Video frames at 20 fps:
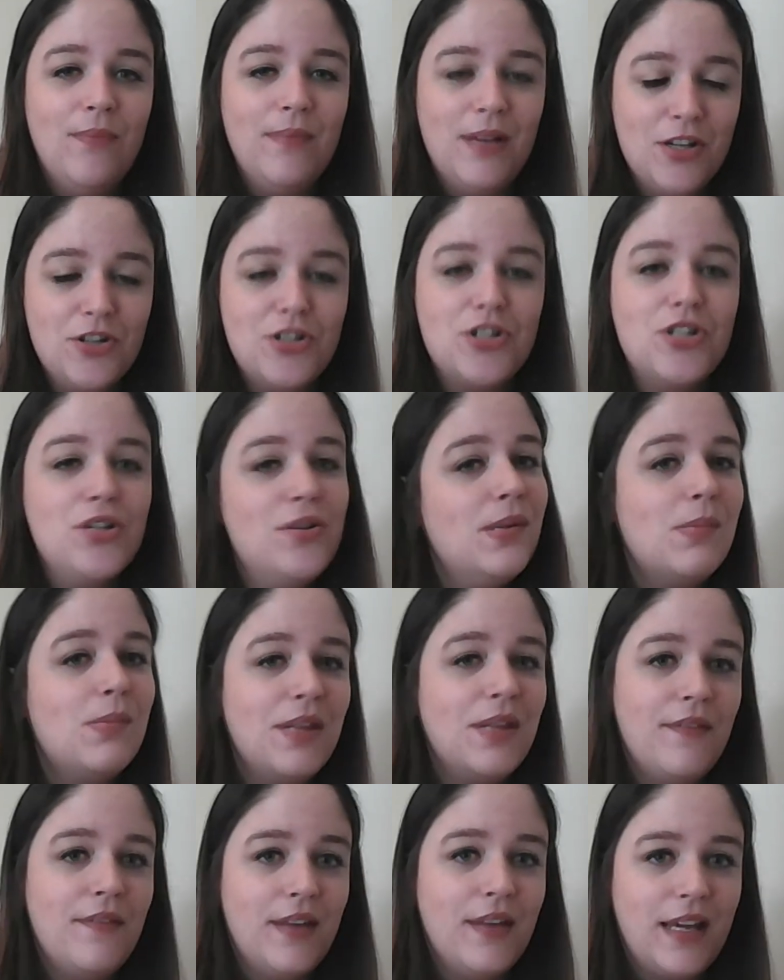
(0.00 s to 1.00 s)
issues
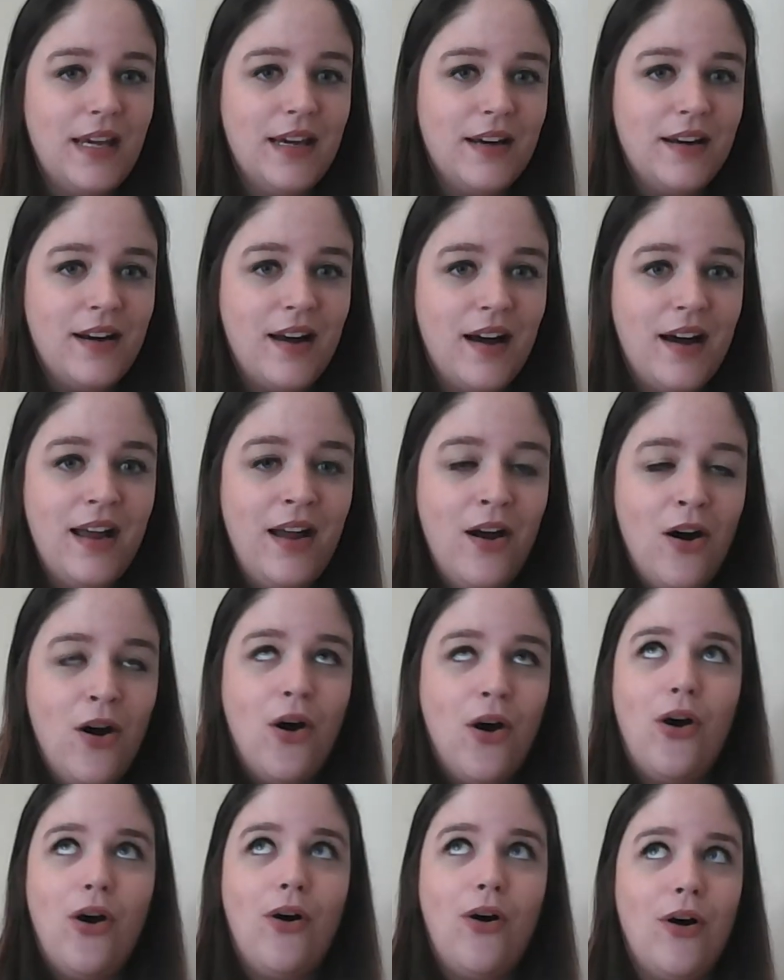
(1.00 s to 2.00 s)
within The King and I
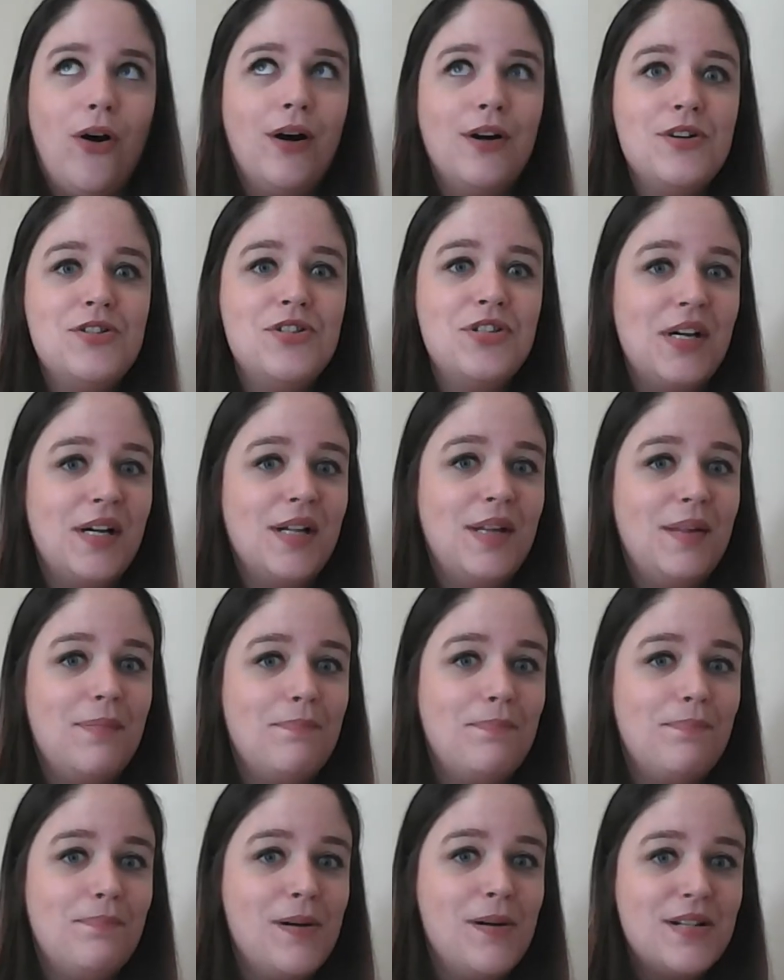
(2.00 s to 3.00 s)
are just
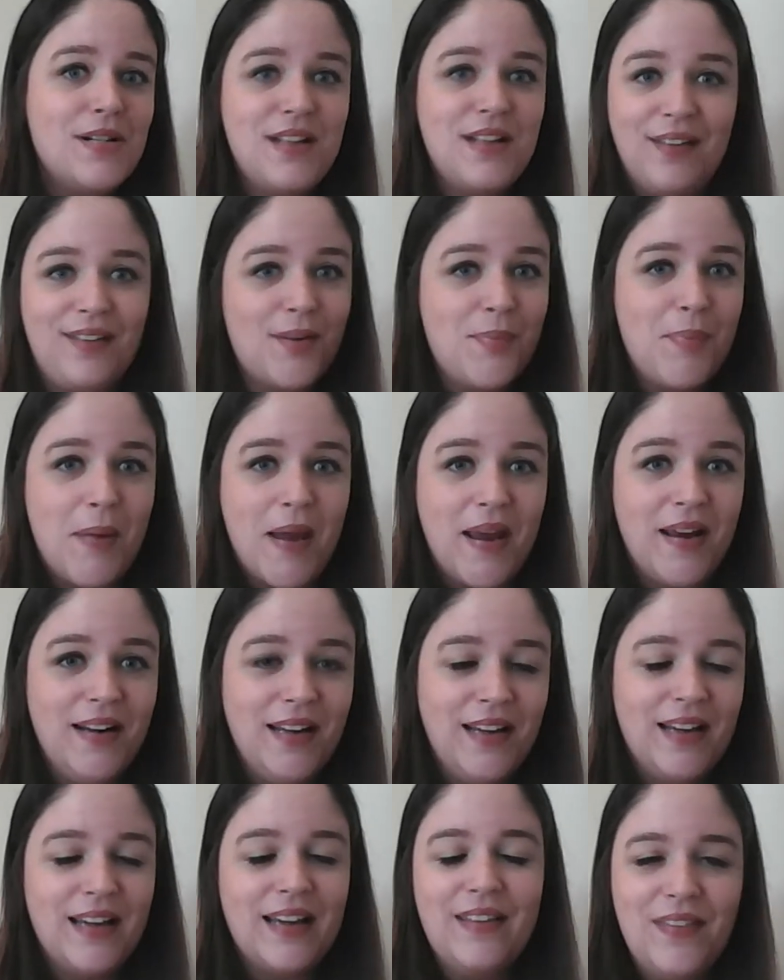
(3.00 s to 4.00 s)

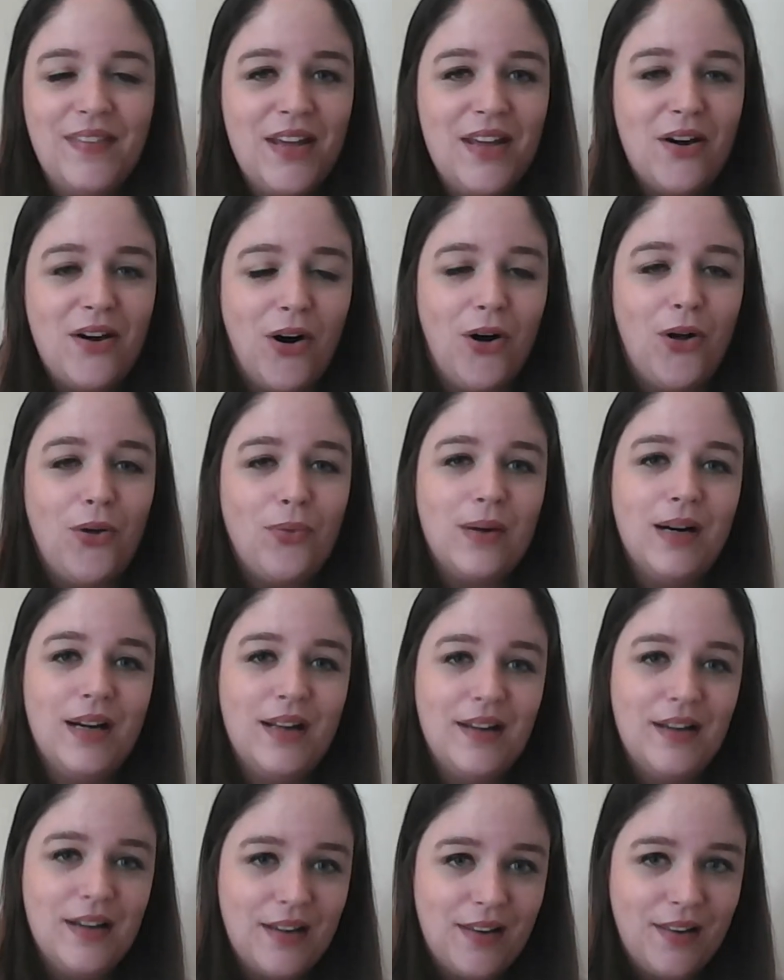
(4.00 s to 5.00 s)
participating in the
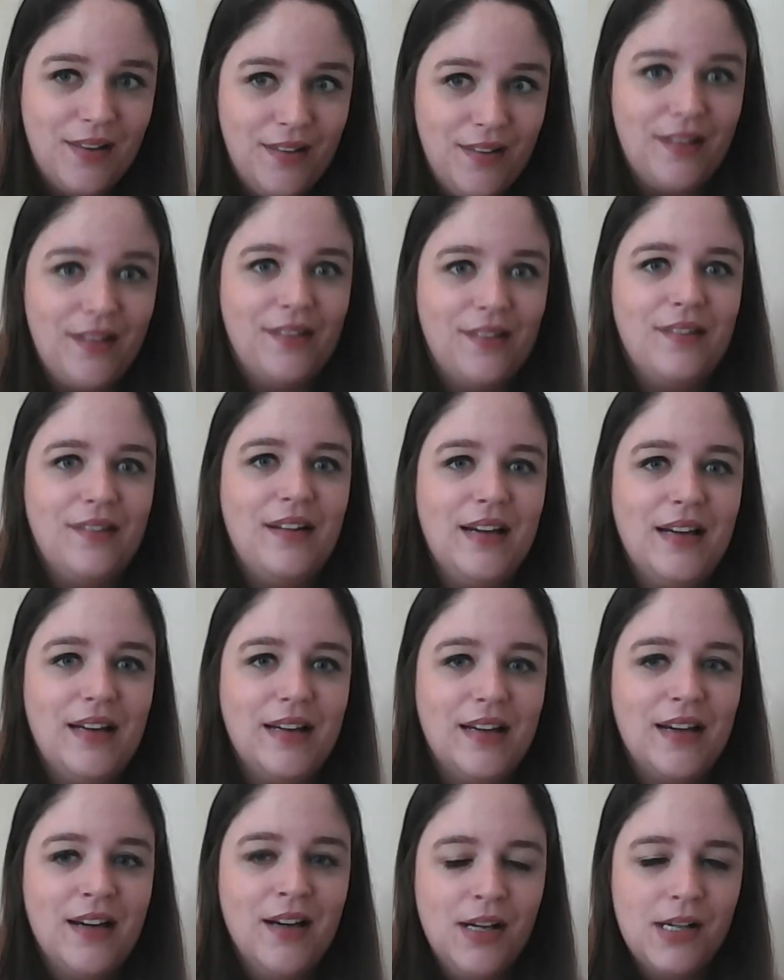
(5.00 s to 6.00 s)
already
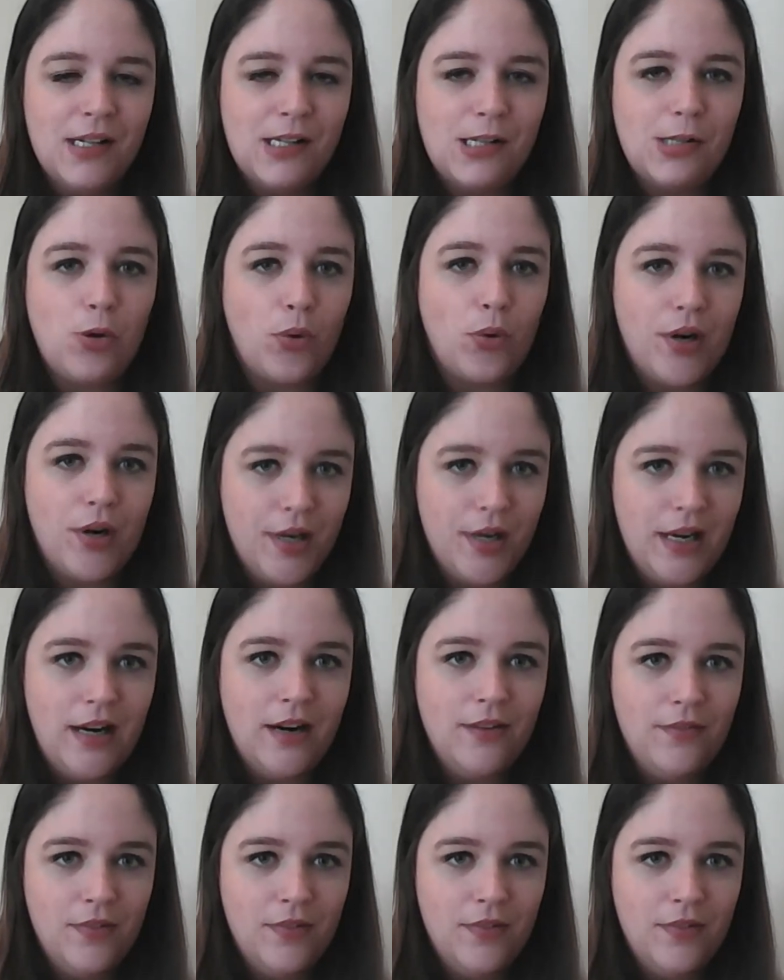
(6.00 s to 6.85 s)
existing story of